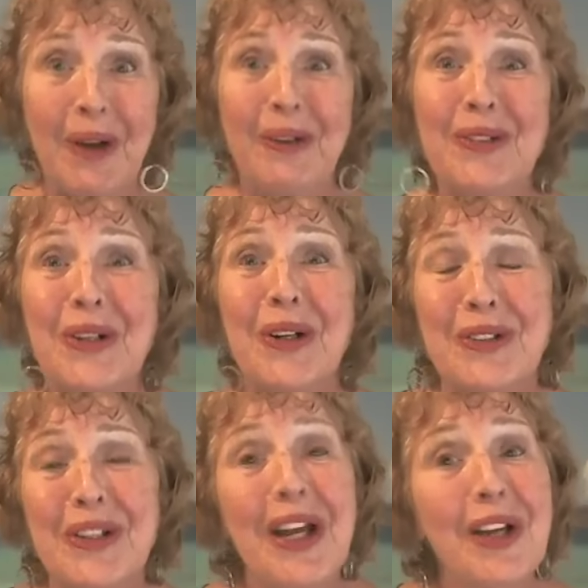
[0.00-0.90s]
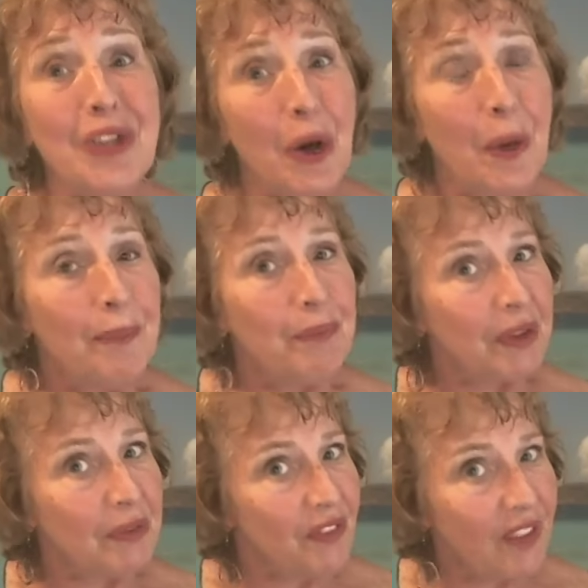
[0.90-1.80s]
to church. So
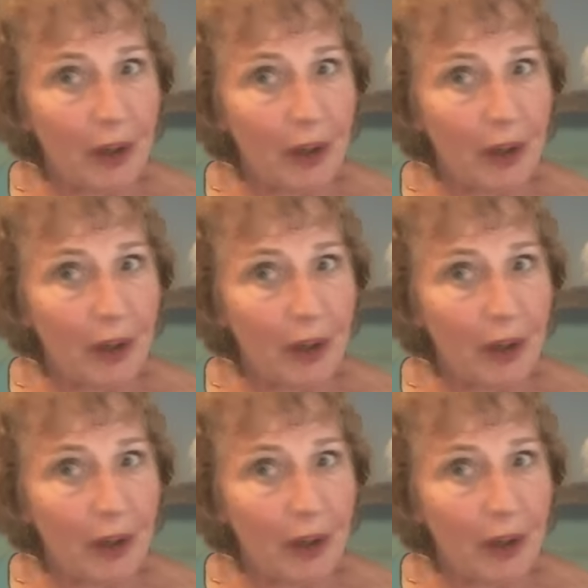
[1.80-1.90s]
very